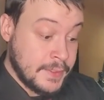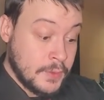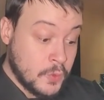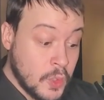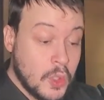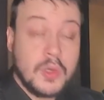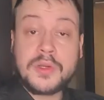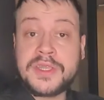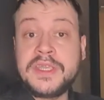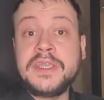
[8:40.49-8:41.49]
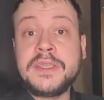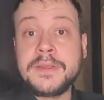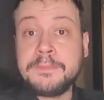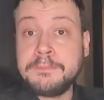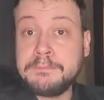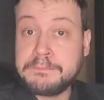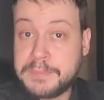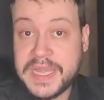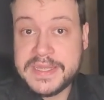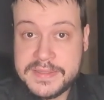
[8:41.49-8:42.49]
working
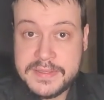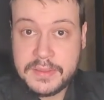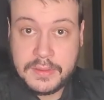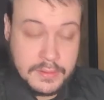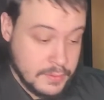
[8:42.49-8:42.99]
better